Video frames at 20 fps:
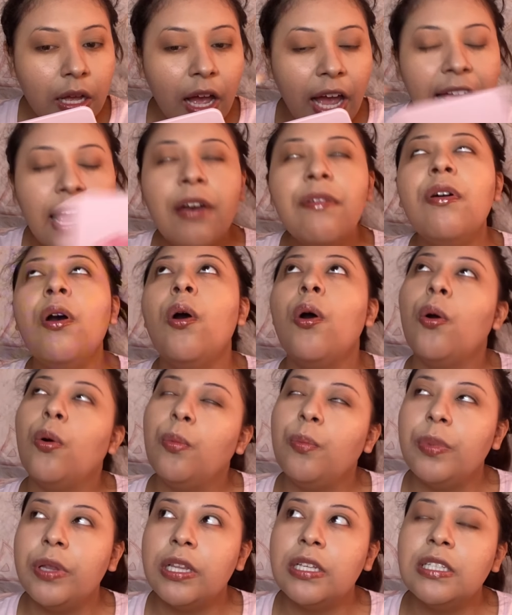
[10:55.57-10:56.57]
I have hope,
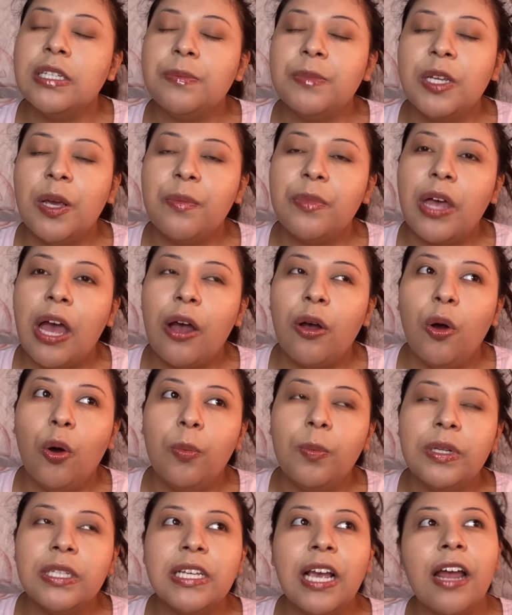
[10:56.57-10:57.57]
but at the same time, that hope
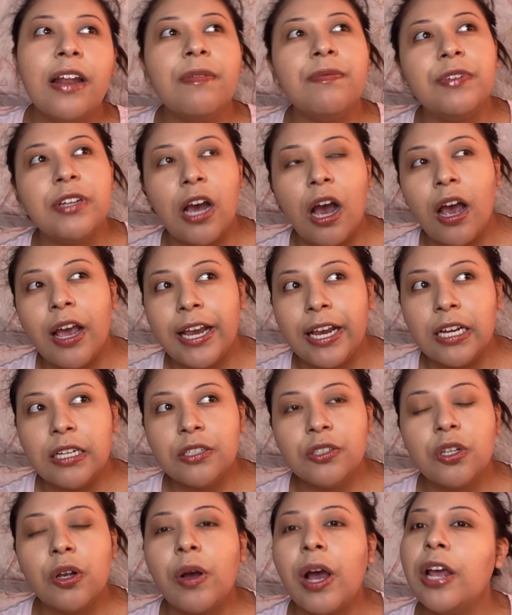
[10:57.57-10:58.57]
is kind of dying,
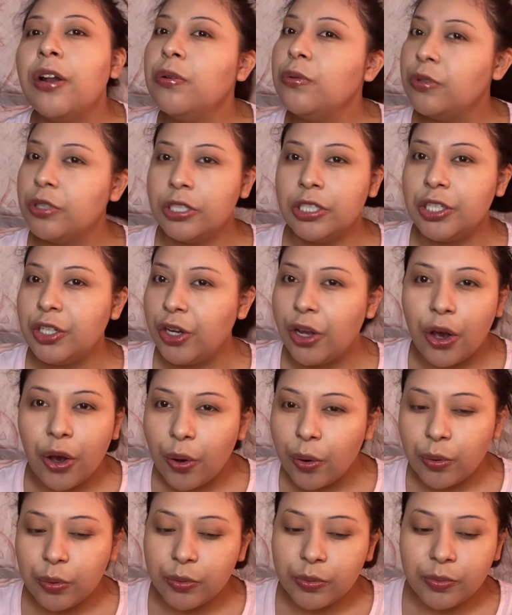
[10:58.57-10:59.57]
so I don't really
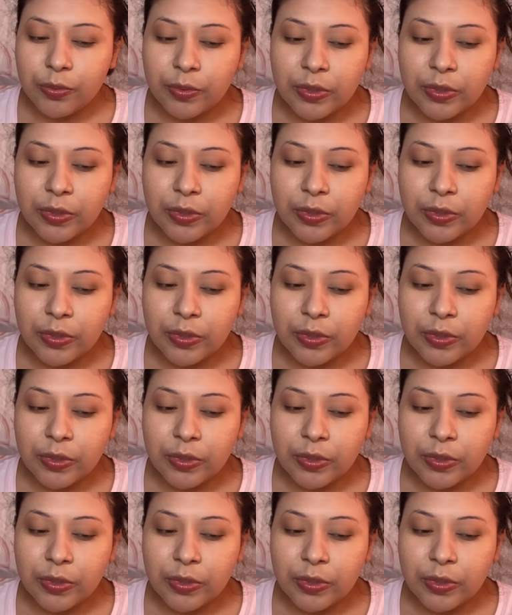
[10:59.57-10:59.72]
know.